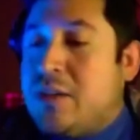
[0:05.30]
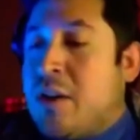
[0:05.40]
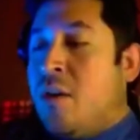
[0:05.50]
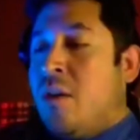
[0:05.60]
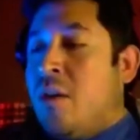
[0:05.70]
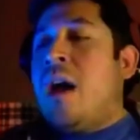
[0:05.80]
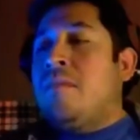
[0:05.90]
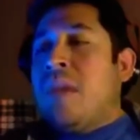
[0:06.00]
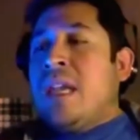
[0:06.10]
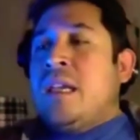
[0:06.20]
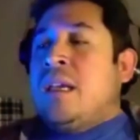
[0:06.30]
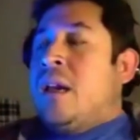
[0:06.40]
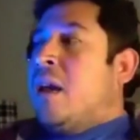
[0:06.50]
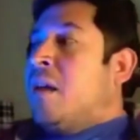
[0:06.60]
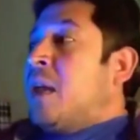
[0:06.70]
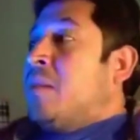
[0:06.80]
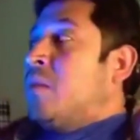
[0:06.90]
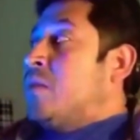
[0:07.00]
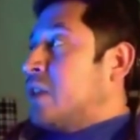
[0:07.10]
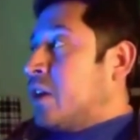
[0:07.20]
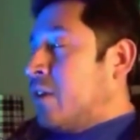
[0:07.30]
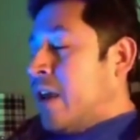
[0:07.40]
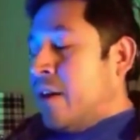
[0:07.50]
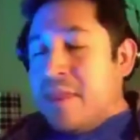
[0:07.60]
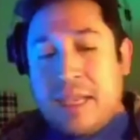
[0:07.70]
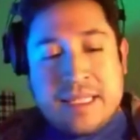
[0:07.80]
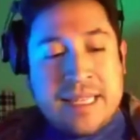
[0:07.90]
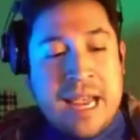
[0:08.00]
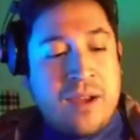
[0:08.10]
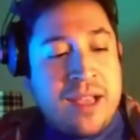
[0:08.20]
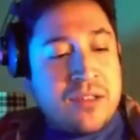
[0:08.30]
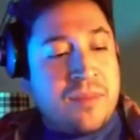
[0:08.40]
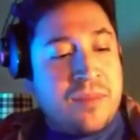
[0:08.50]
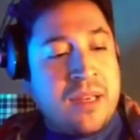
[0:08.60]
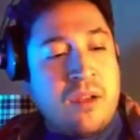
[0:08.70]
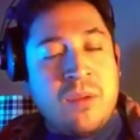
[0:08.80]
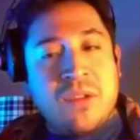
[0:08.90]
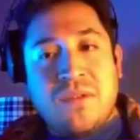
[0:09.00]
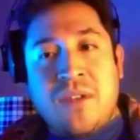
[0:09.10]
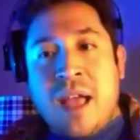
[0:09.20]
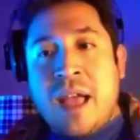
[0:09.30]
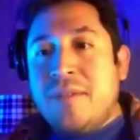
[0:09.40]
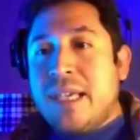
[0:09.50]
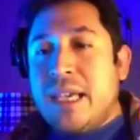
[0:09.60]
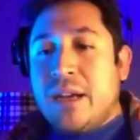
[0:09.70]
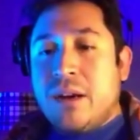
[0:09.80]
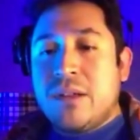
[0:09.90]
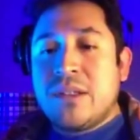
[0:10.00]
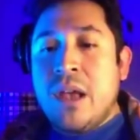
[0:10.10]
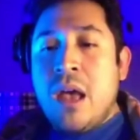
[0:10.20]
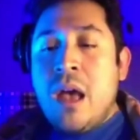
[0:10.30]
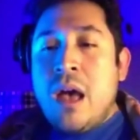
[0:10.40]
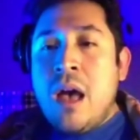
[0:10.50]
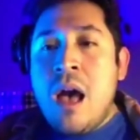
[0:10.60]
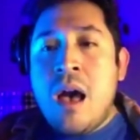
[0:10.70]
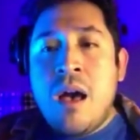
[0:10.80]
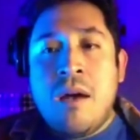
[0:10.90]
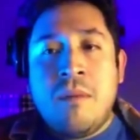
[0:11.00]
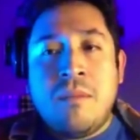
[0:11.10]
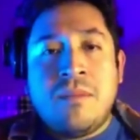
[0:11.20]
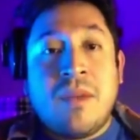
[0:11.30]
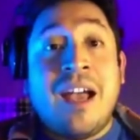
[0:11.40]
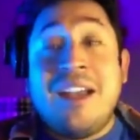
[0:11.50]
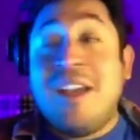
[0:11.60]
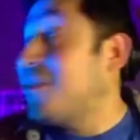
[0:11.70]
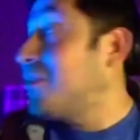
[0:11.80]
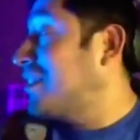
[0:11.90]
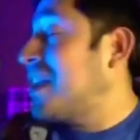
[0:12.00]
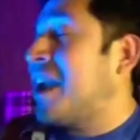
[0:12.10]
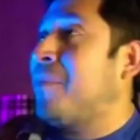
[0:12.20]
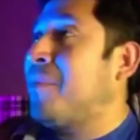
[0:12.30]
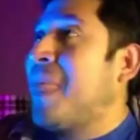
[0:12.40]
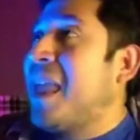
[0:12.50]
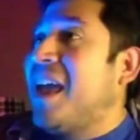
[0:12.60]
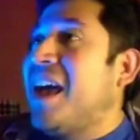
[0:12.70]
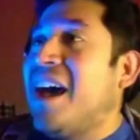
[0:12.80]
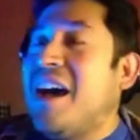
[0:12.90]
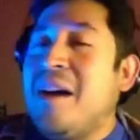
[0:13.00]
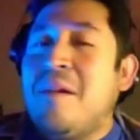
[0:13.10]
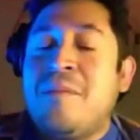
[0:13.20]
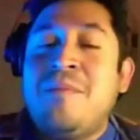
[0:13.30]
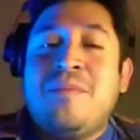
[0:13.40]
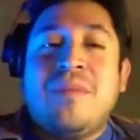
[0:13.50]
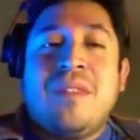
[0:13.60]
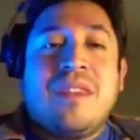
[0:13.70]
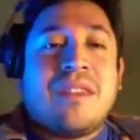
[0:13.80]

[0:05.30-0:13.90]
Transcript: So uh, many uh, many moons ago now. I think it's now actually been almost five years. Um, I know, long time. Um,